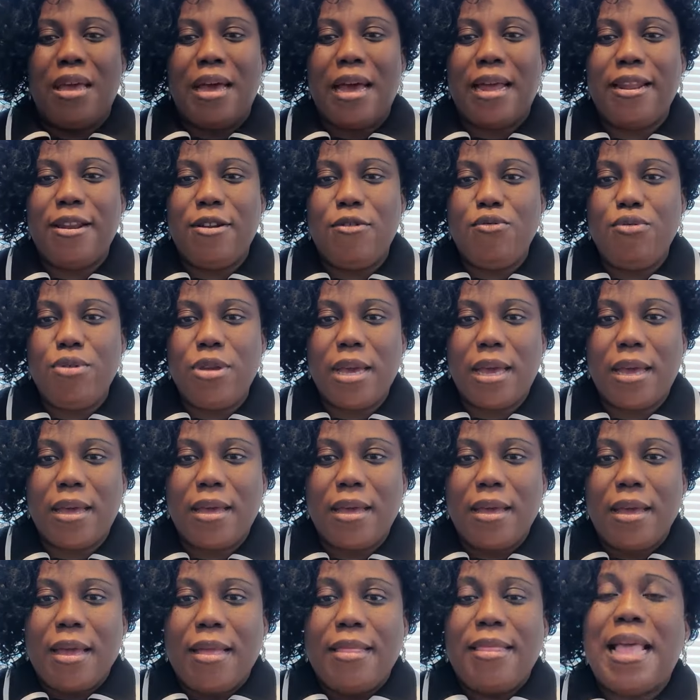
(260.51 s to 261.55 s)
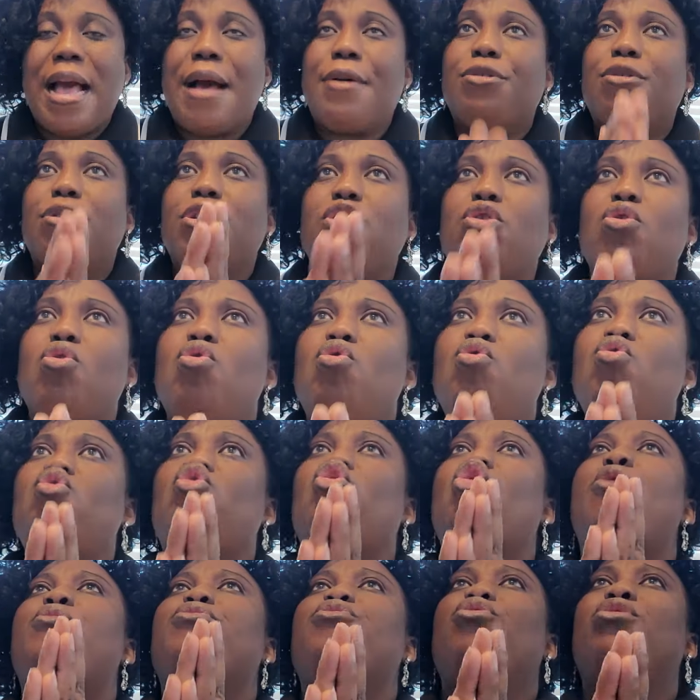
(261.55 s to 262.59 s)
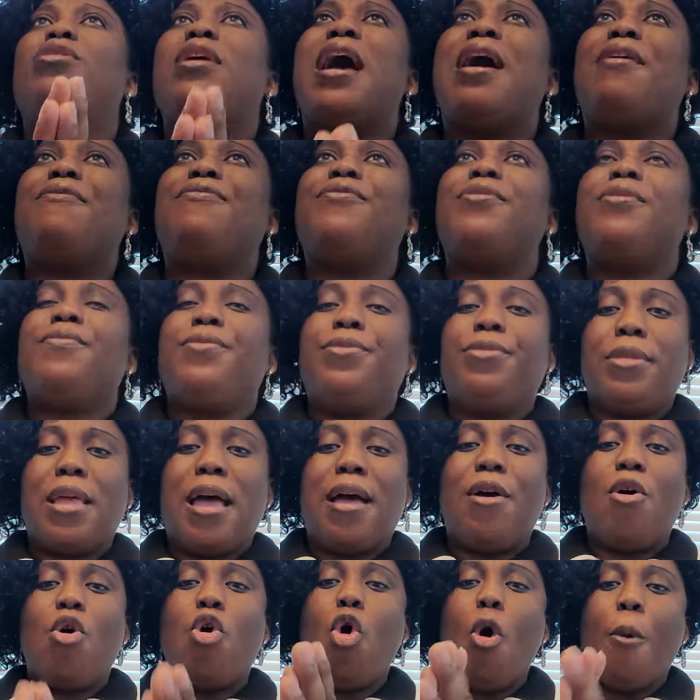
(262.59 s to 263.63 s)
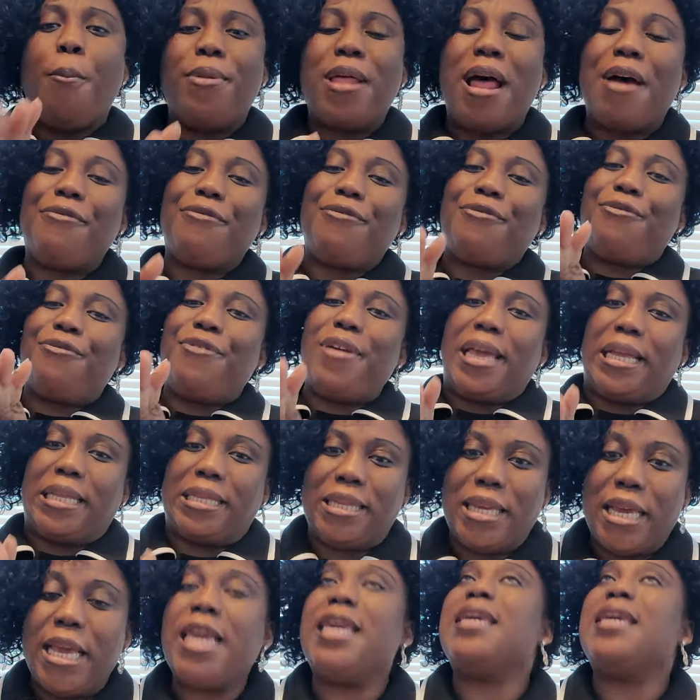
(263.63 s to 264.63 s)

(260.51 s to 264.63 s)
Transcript: Hallelujah. They have something to look up to. They have that hope, that faith